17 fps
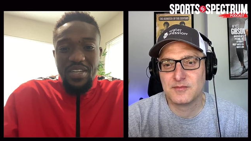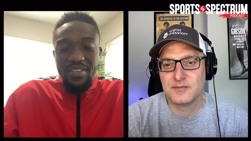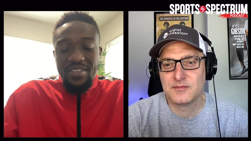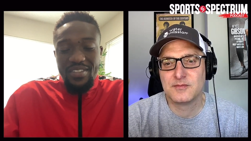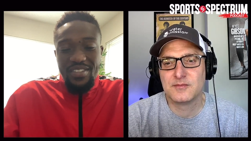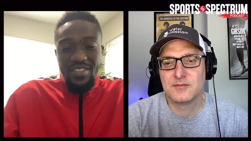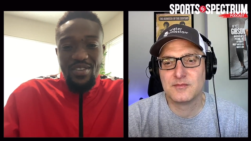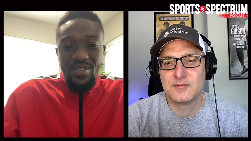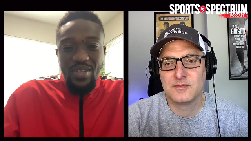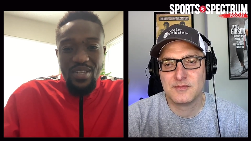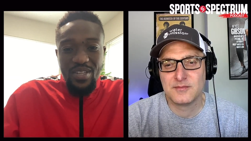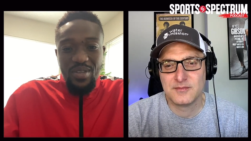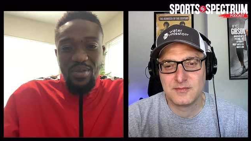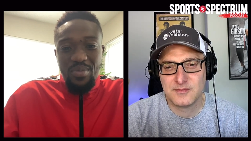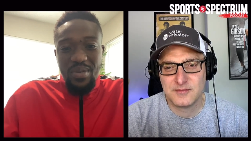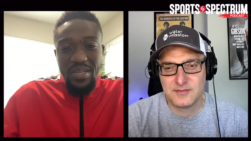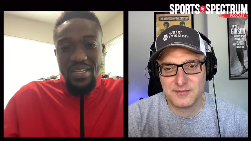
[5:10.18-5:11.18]
Speaker 1: were, you know,
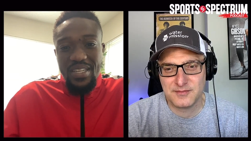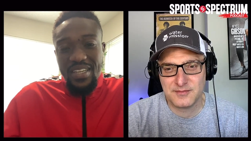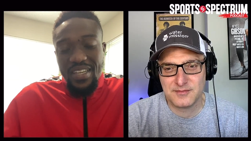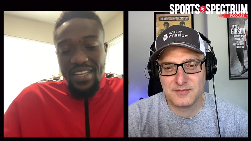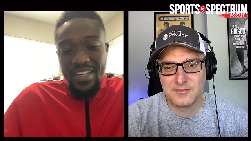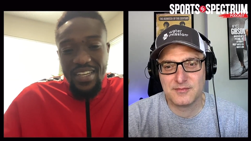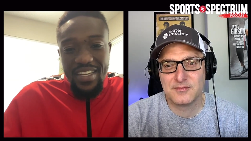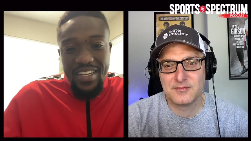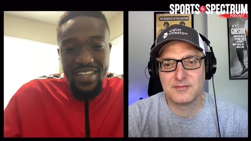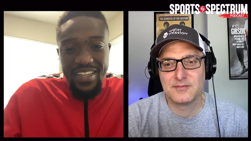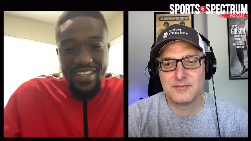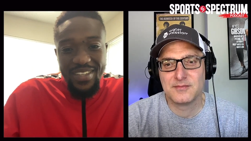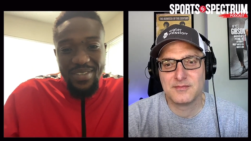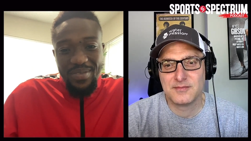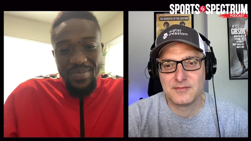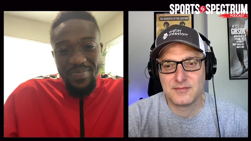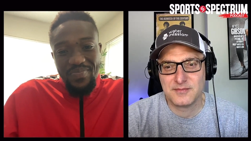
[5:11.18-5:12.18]
a little bit
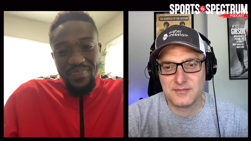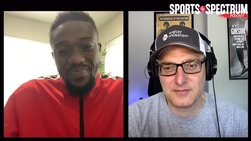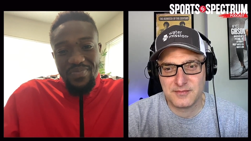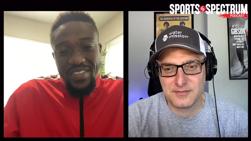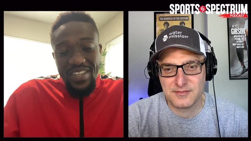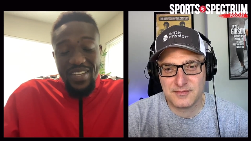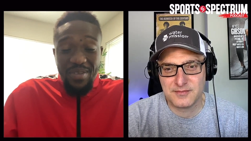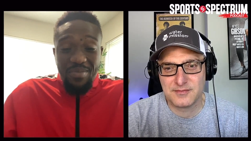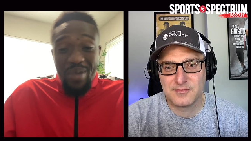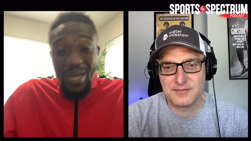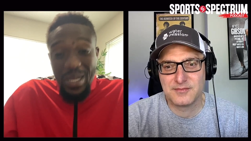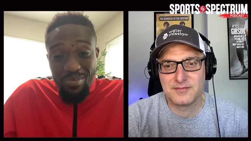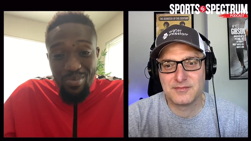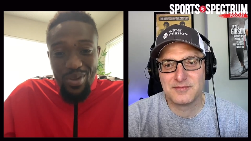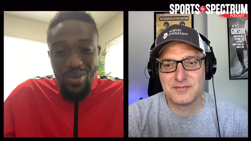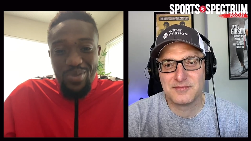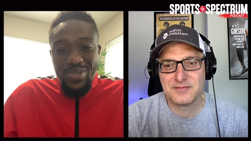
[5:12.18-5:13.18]
um, uh,
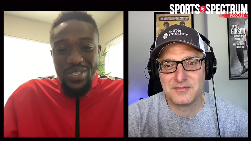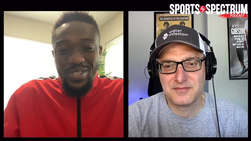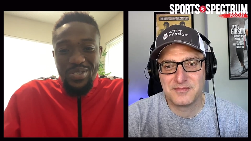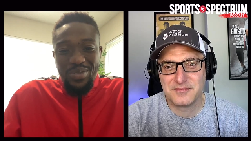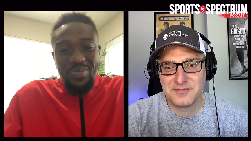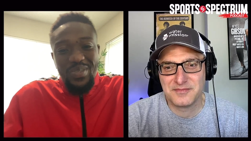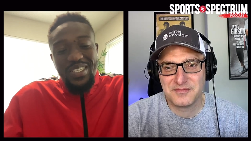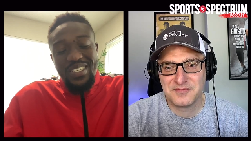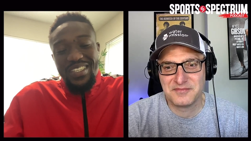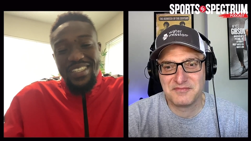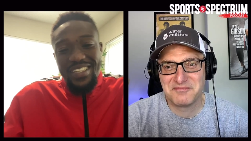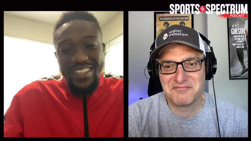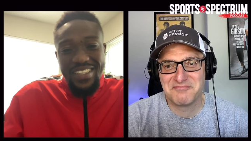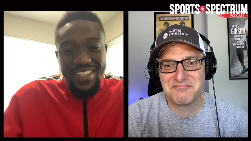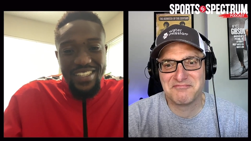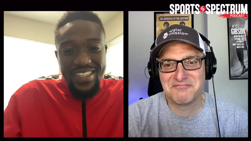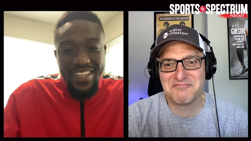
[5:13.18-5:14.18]
mind blowing to me.
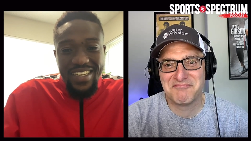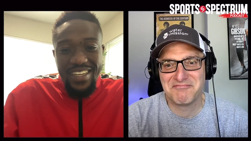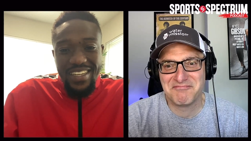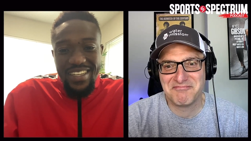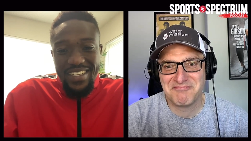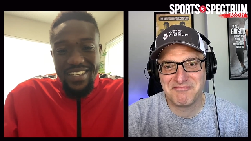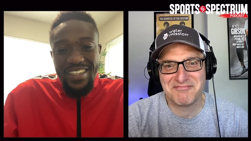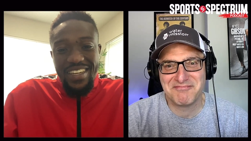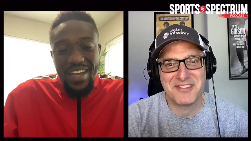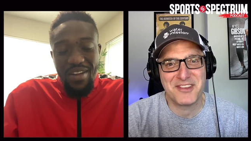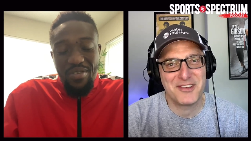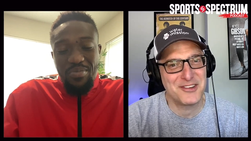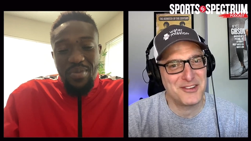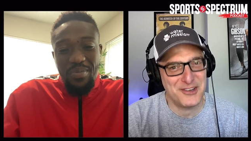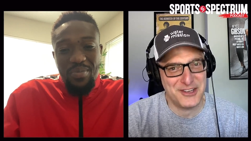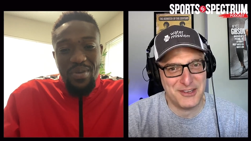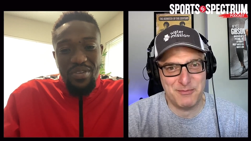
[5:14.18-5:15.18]
I
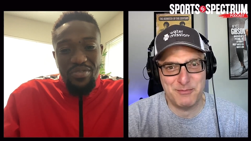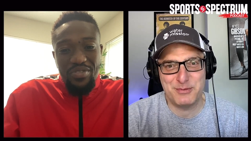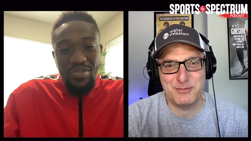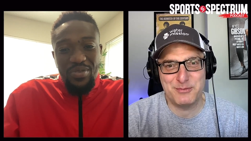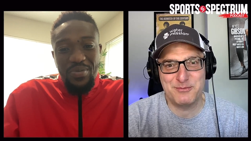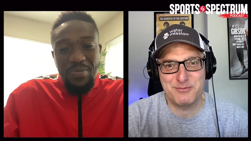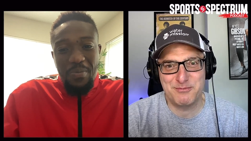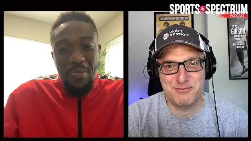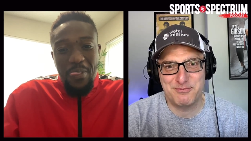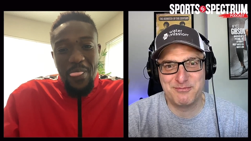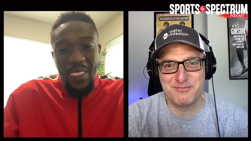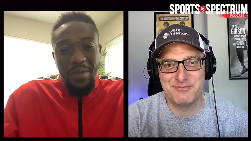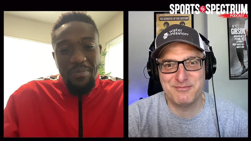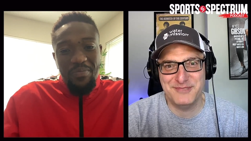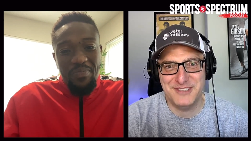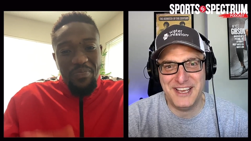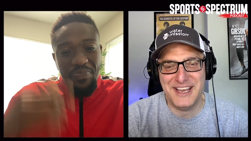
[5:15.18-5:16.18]
remember a few.
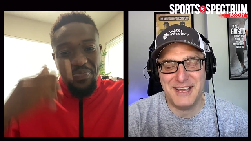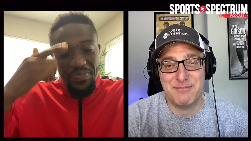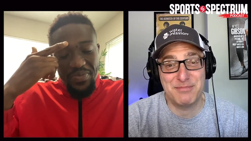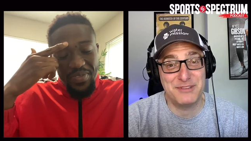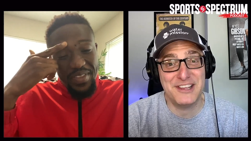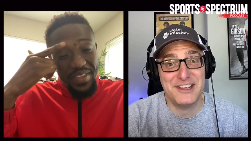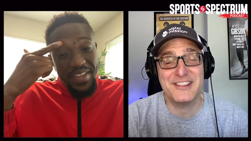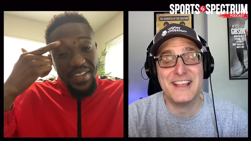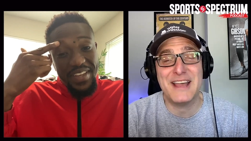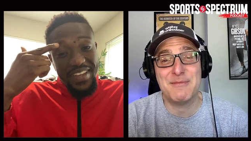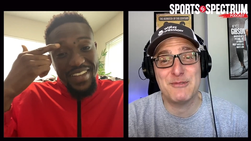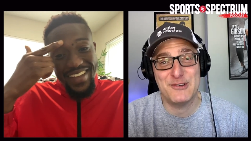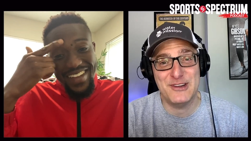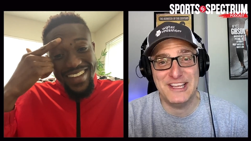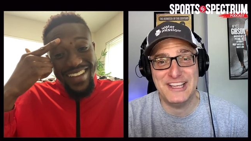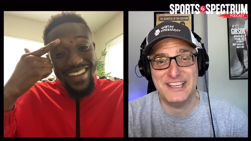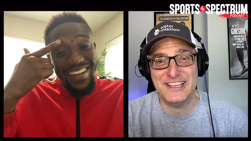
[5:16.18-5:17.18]
Speaker 2: Yeah, please
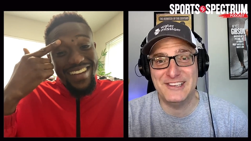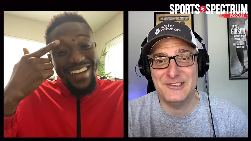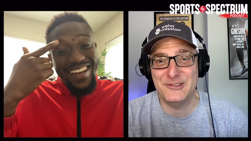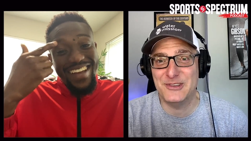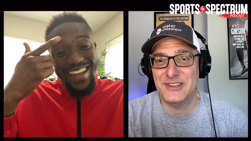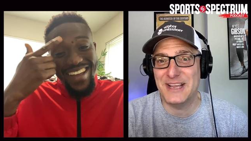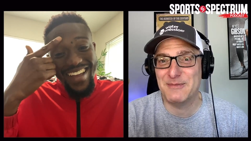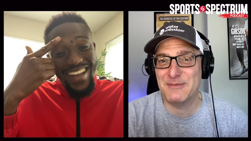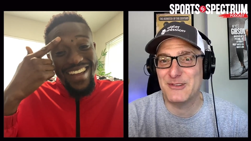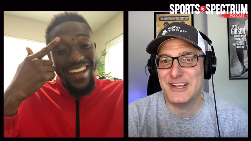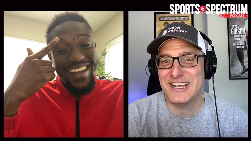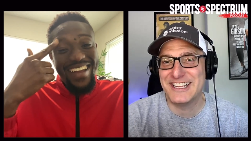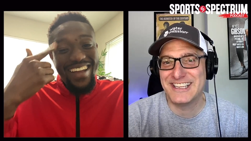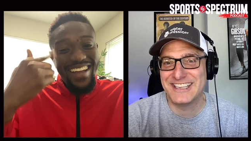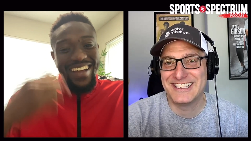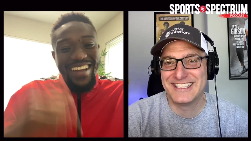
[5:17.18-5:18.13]
elaborate. Can you elaborate?